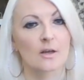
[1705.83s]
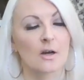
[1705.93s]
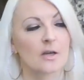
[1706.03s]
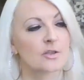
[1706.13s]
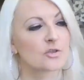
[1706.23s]

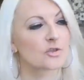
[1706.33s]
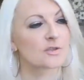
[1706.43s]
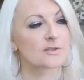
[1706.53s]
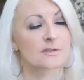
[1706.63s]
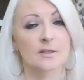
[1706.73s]
I
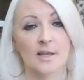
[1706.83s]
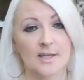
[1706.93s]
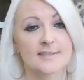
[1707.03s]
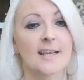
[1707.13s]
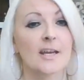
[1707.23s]
just, like
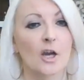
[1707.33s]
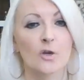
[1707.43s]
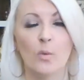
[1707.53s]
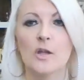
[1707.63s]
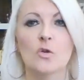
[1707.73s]
I said,
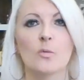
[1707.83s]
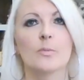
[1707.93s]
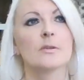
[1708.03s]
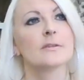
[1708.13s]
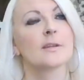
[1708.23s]
I'd wake up,
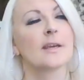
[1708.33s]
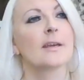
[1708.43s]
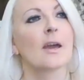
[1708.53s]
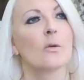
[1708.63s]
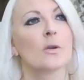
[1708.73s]

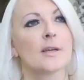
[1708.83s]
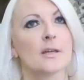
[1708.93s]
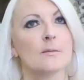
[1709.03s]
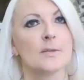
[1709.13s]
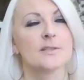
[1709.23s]
think, how will I
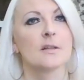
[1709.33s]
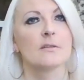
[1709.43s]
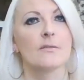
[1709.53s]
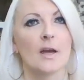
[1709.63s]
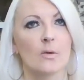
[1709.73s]
kill
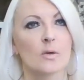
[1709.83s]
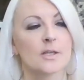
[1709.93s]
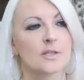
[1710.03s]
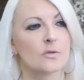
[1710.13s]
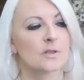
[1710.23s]
myself? How will
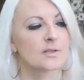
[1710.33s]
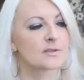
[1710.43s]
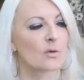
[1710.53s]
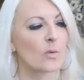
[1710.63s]
I do this?